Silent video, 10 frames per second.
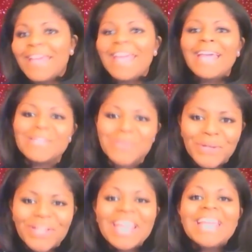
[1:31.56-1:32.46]

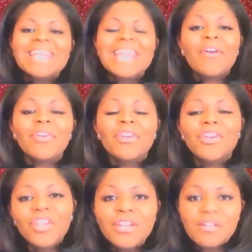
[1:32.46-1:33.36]
handle. Now the
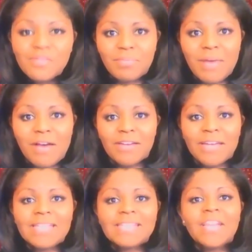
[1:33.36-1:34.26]
good news about
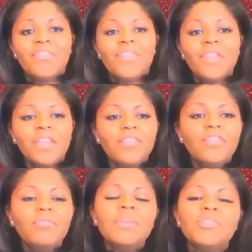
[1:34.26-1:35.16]
it is that I feel like if
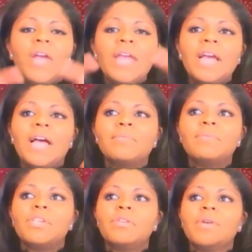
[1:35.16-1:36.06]
you've been trying to come
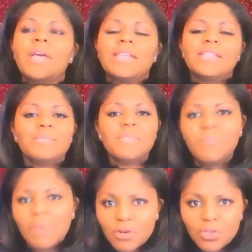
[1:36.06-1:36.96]
to some
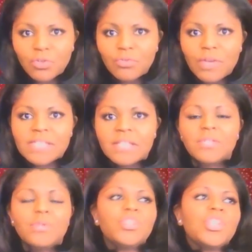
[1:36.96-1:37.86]
spiritual
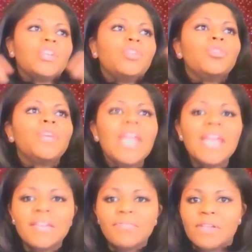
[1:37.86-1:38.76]
resolution,
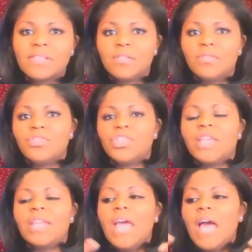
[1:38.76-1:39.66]
creative
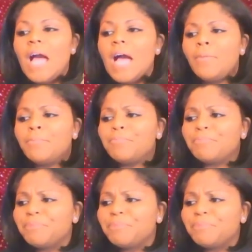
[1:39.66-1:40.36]
resolution, um,